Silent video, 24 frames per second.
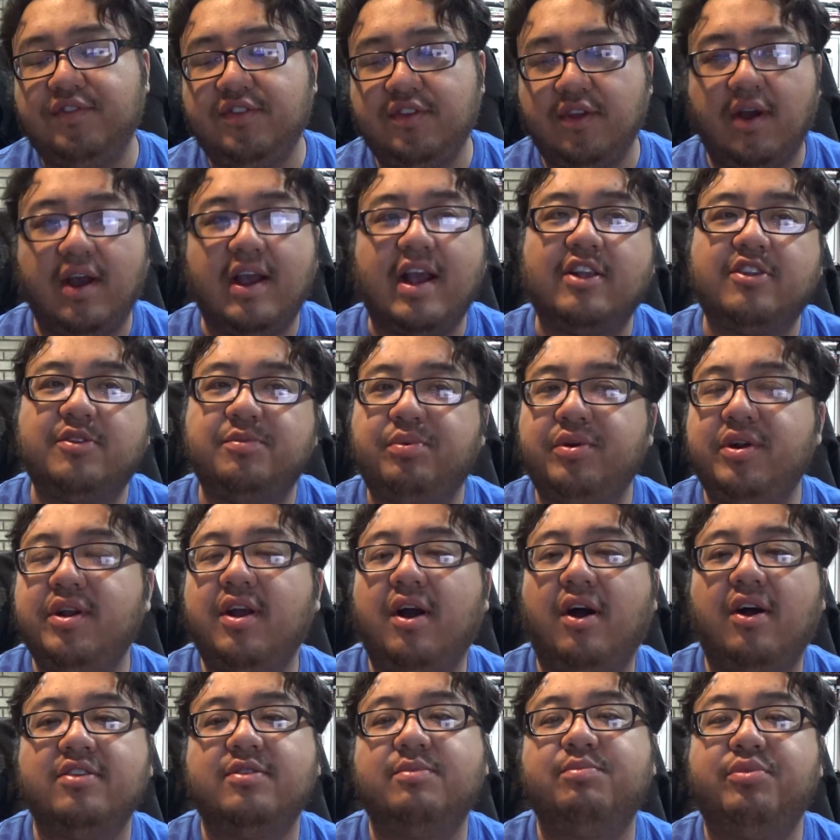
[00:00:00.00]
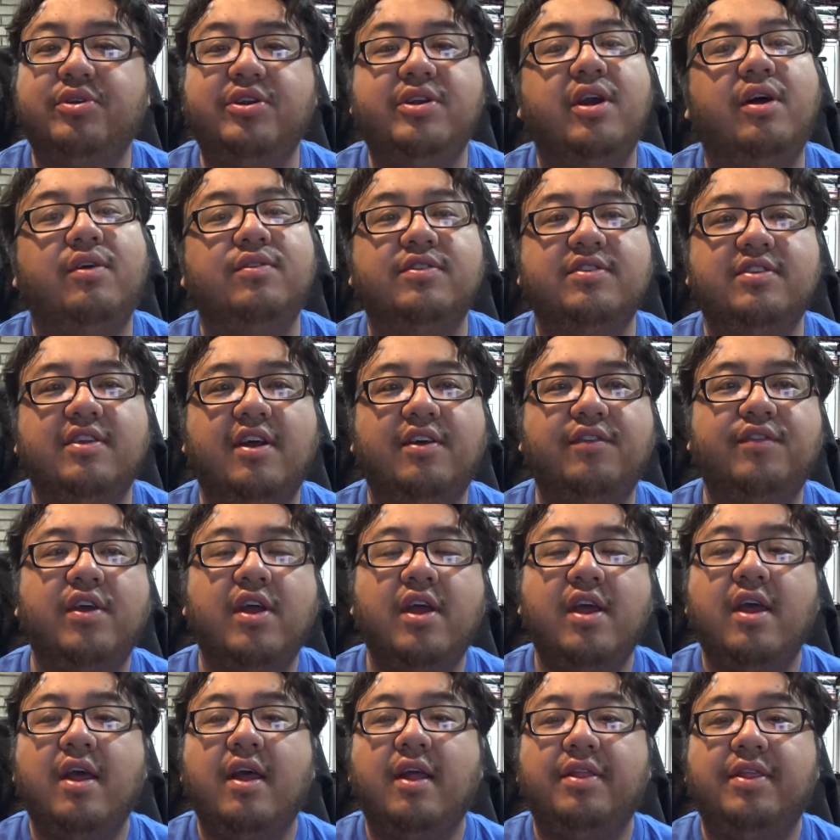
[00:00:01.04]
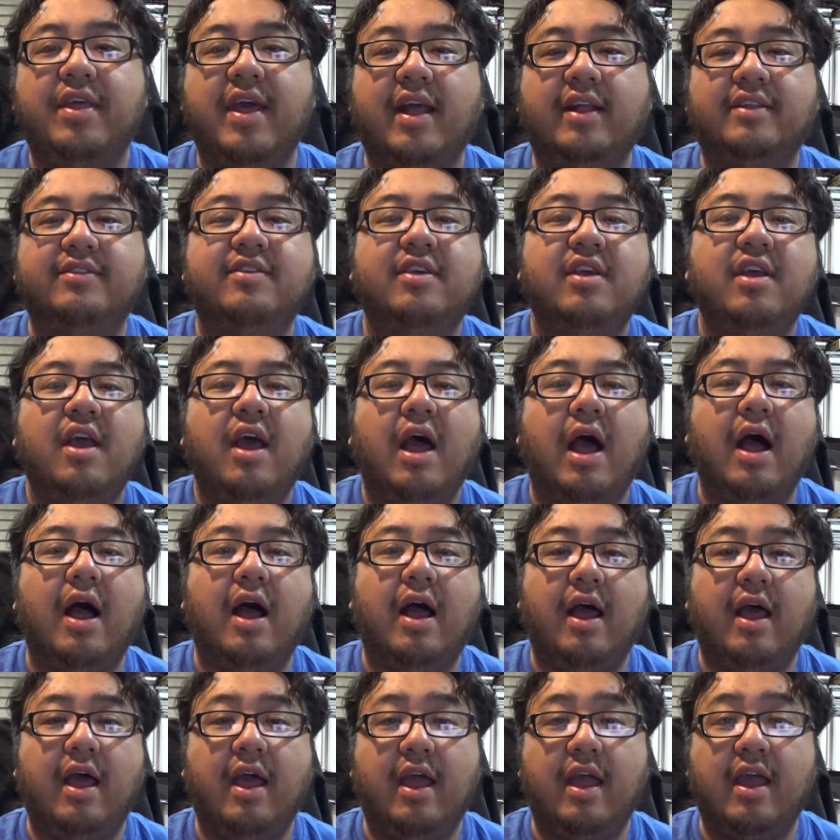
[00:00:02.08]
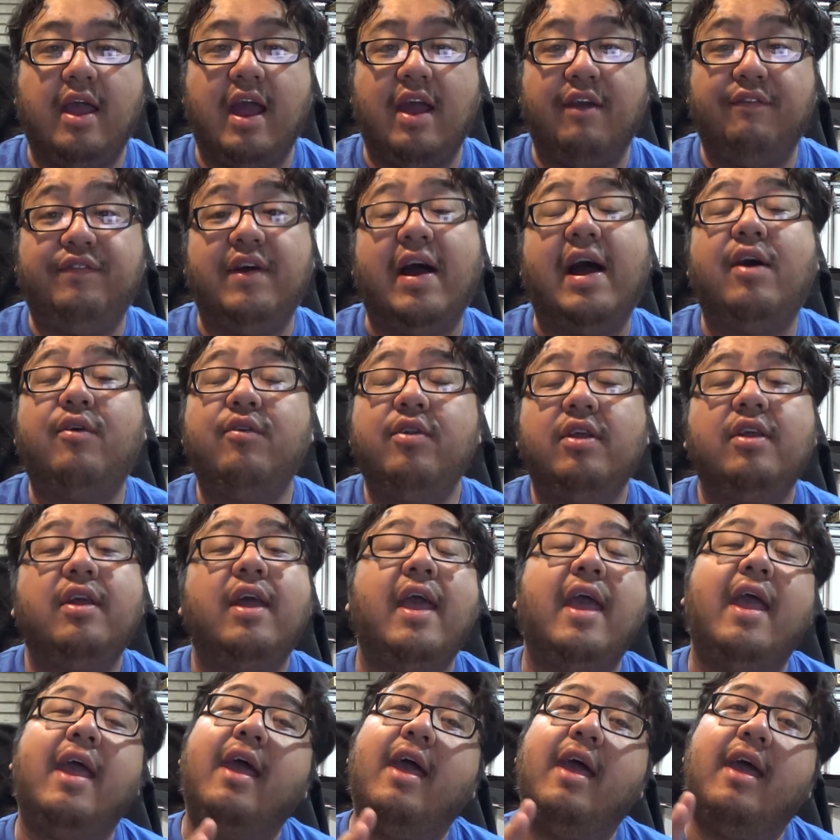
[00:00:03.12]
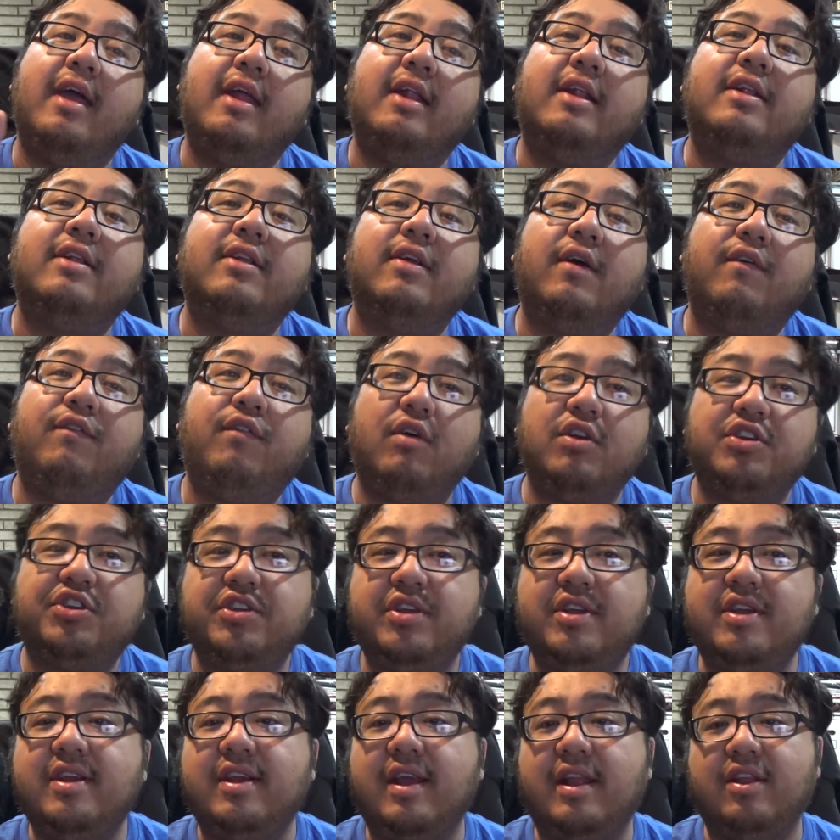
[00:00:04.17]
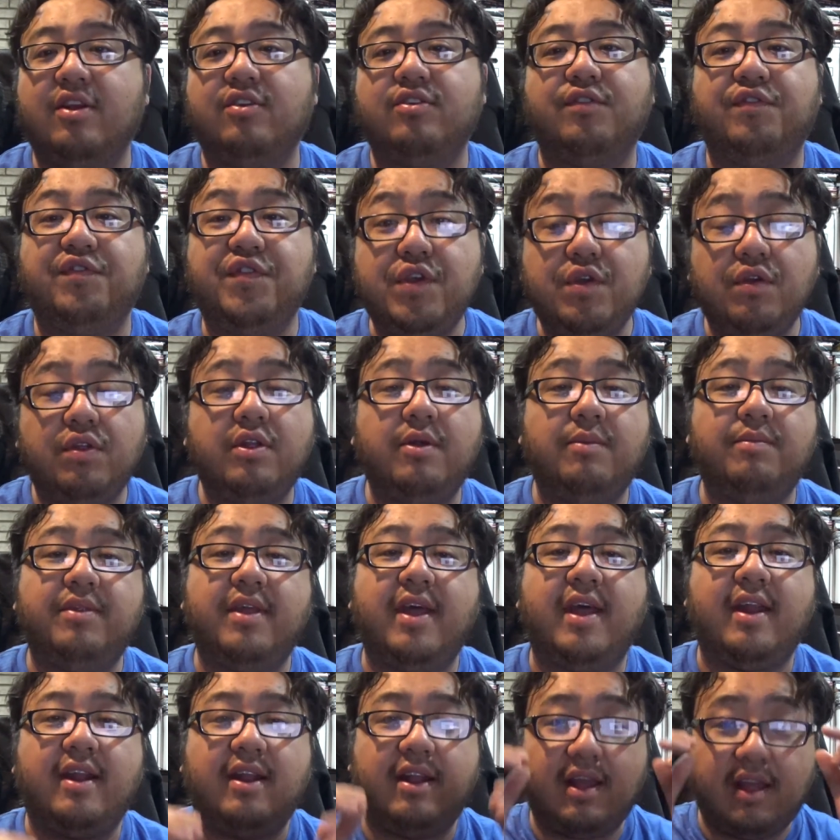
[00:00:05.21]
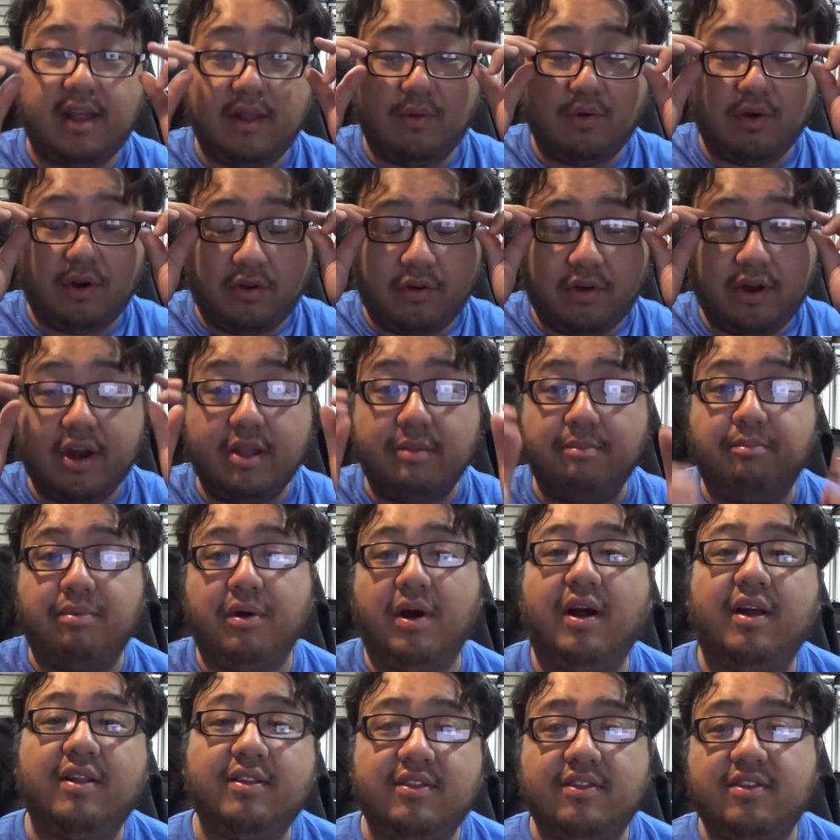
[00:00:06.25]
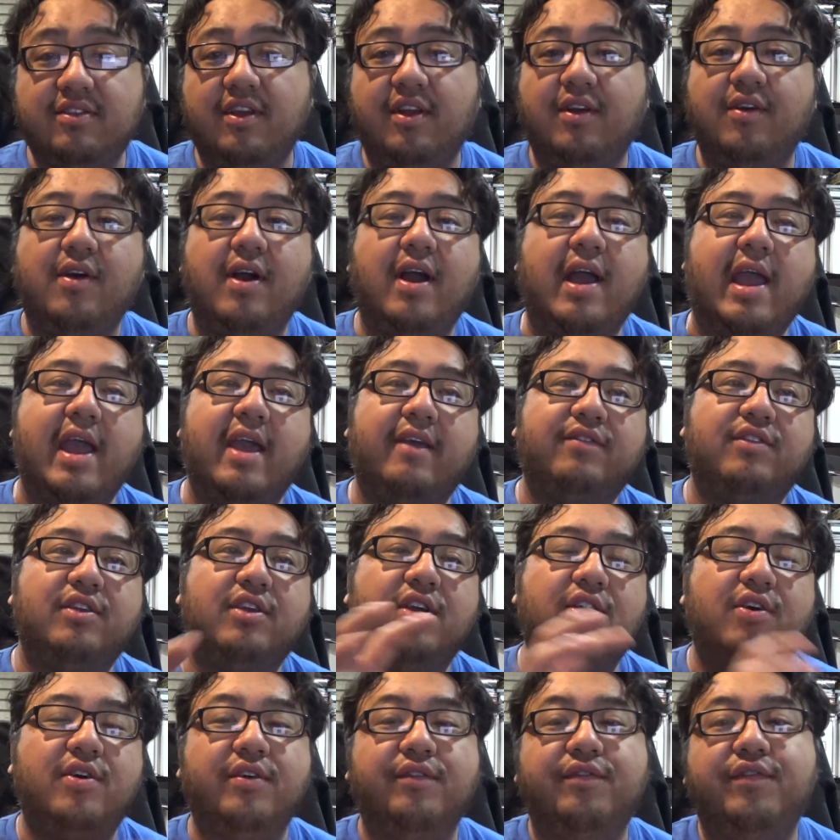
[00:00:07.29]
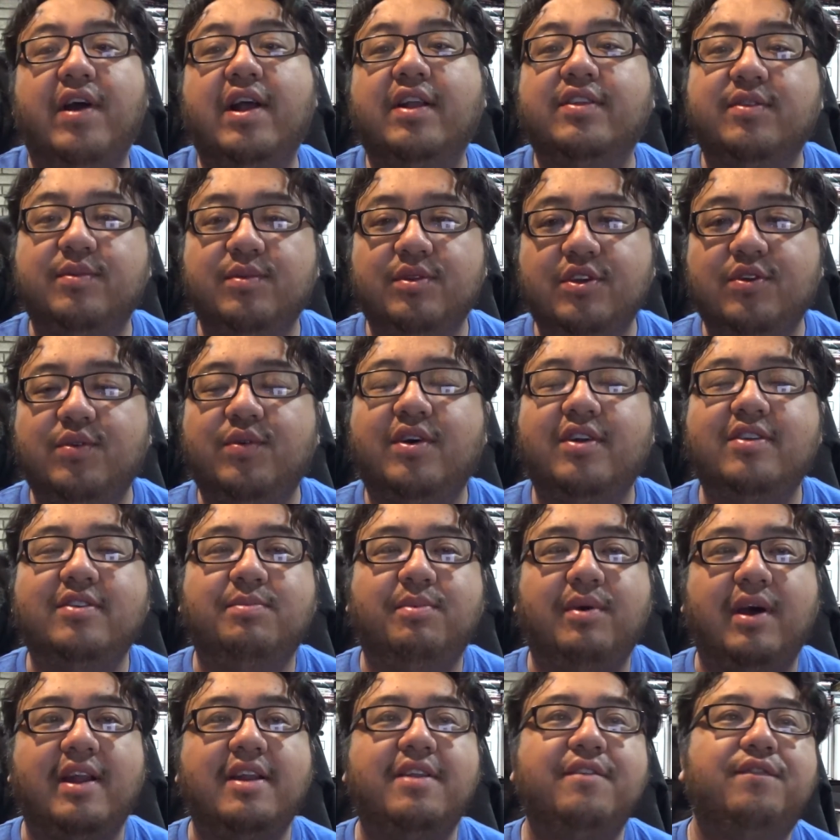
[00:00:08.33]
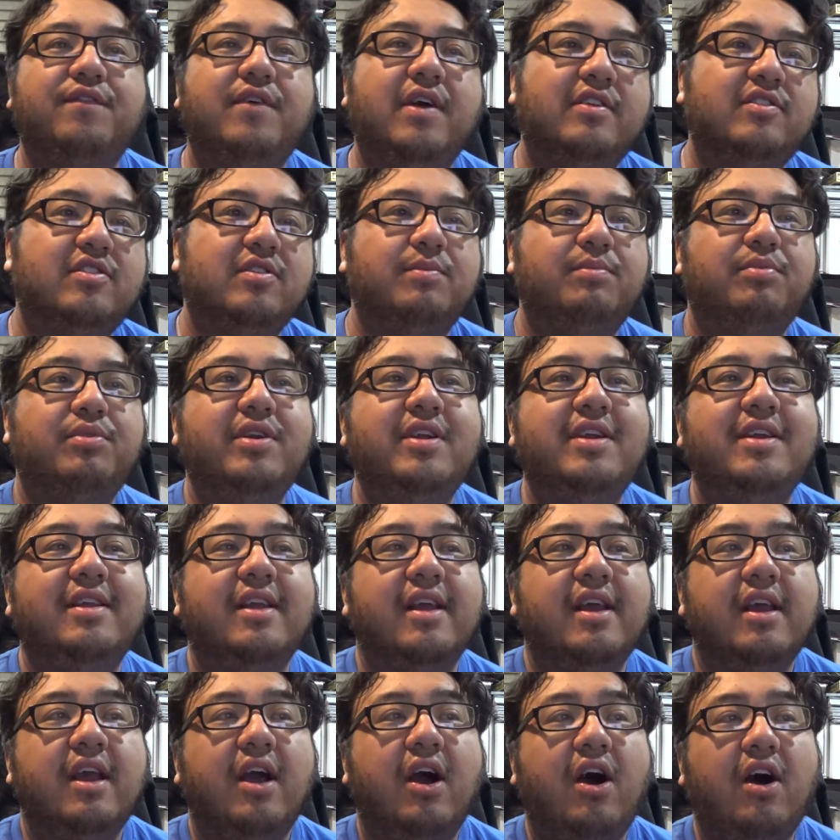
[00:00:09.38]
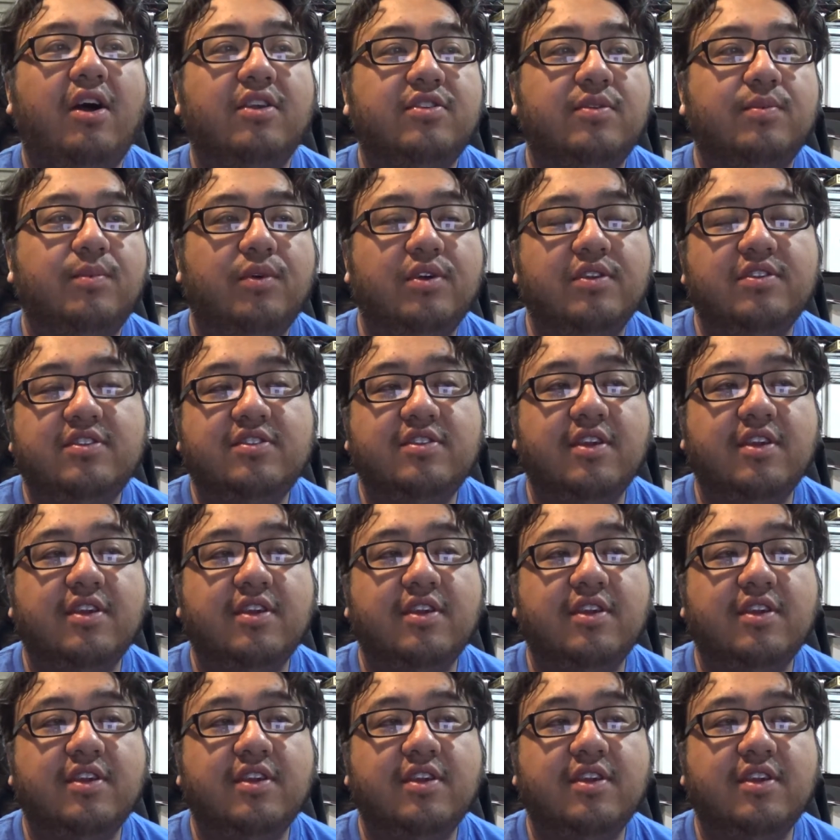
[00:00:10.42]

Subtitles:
So I got some pretty awesome pre-owned stuff that I found, and unfortunately there's a few of them that were already bought, so I have to go and find some new ones, but I did find some pretty awesome ones.